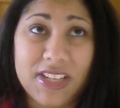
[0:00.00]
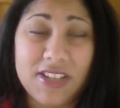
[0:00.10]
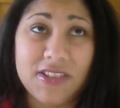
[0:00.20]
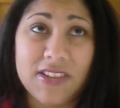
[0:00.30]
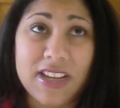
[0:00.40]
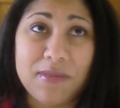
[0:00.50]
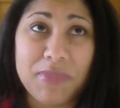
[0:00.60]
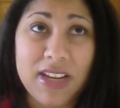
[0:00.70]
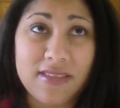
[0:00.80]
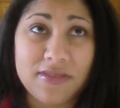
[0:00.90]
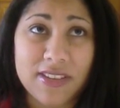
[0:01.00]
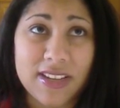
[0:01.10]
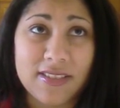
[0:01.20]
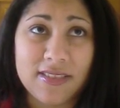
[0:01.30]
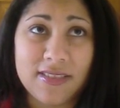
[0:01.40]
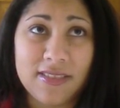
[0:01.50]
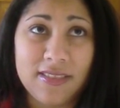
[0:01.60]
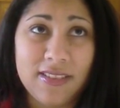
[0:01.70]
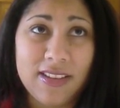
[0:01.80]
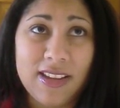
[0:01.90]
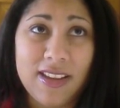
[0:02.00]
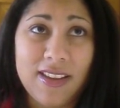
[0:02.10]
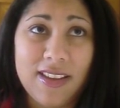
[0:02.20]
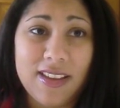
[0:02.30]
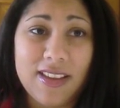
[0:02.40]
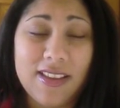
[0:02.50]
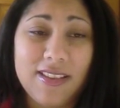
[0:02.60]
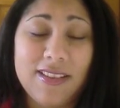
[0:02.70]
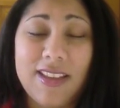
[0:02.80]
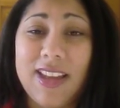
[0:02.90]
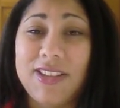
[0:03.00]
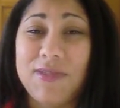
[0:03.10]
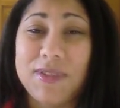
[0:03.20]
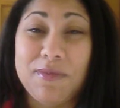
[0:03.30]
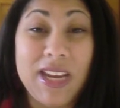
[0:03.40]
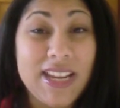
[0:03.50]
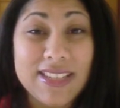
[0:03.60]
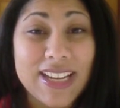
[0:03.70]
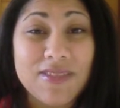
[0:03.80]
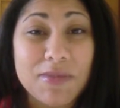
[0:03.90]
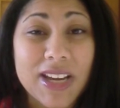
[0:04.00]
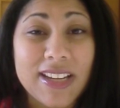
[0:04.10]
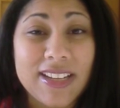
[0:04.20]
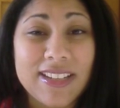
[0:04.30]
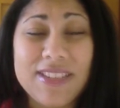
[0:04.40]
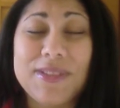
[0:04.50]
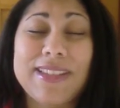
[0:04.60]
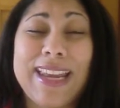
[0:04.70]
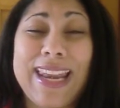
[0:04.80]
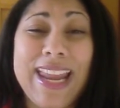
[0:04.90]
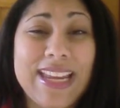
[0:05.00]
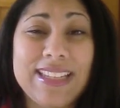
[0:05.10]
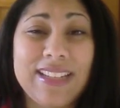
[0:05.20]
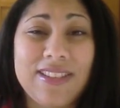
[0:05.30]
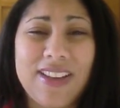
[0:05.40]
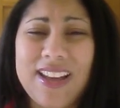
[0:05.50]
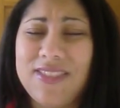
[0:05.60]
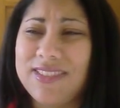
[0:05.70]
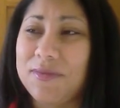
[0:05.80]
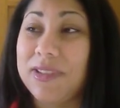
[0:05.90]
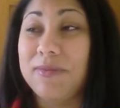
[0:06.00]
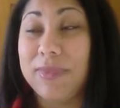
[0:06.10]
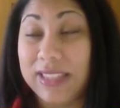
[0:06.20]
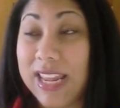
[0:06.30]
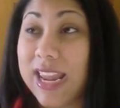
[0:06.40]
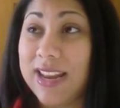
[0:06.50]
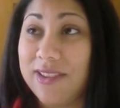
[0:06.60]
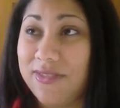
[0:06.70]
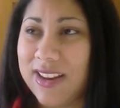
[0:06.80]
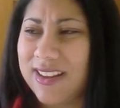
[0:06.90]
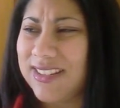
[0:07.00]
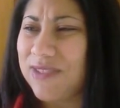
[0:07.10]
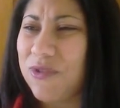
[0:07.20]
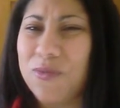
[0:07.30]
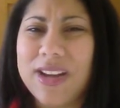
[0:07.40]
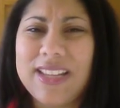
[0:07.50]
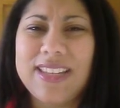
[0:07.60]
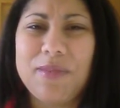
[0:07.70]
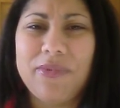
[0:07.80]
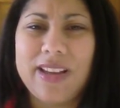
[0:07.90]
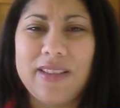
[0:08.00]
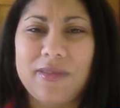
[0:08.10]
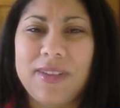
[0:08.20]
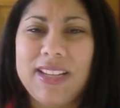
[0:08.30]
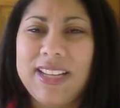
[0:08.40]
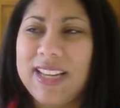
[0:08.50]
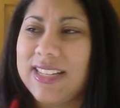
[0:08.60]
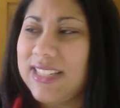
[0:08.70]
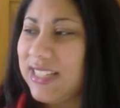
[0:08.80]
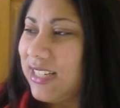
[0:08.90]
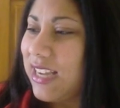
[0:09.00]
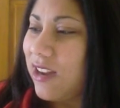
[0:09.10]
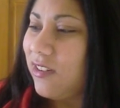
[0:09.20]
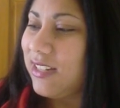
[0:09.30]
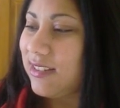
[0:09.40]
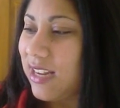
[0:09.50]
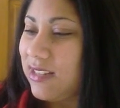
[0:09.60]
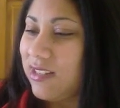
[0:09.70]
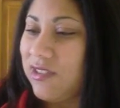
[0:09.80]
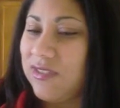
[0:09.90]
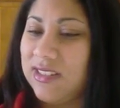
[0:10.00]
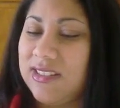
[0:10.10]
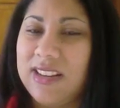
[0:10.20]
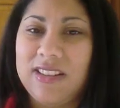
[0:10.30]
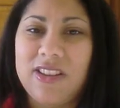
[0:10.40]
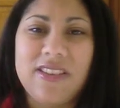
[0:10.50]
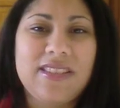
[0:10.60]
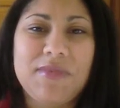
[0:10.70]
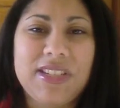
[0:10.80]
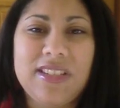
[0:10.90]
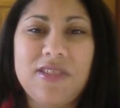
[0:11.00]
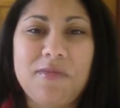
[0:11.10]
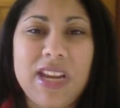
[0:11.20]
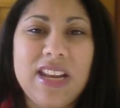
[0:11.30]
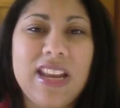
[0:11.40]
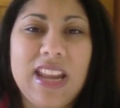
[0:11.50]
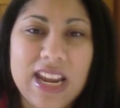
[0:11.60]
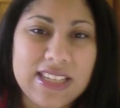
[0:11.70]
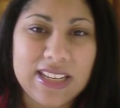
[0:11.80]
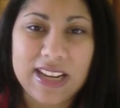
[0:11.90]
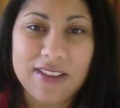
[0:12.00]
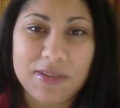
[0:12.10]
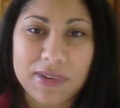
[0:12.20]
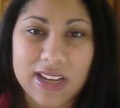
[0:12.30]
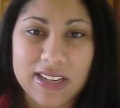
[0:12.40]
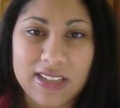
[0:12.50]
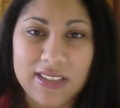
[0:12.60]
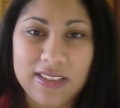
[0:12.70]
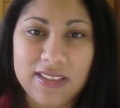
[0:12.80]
She also had a pizza face. And she was mean to everybody. This was a nasty look. But then I was like, well, what is her problem? I said, she got all these nice clothes, this, and the third. I said, but she's so mean and nasty to everybody.